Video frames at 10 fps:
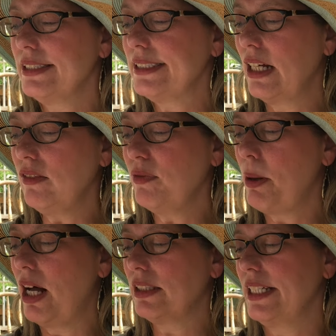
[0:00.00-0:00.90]

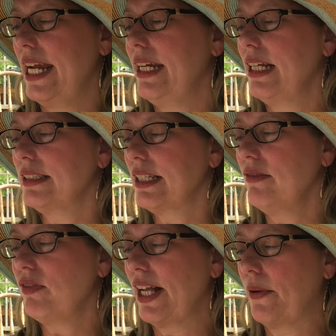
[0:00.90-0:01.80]
Self-pollinating
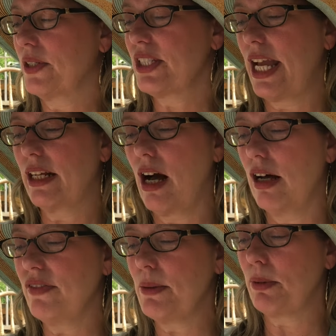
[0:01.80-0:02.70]
sunflowers and
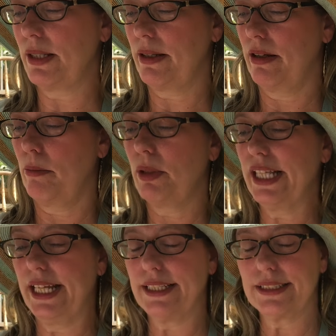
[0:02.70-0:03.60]
coffee
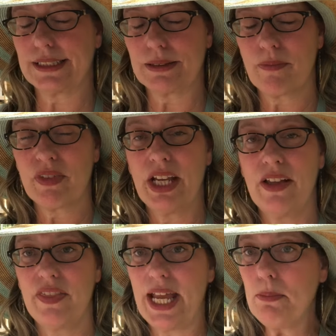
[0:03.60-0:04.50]
plants,
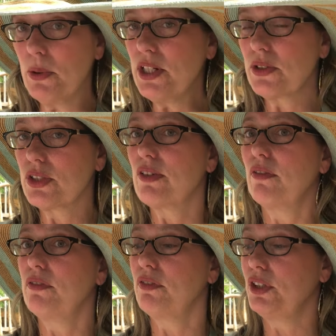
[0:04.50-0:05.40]
they produce
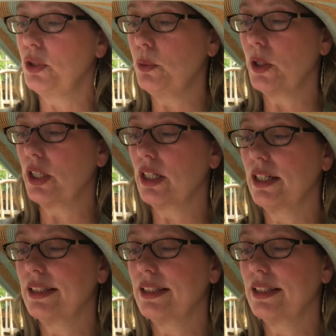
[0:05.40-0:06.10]
fewer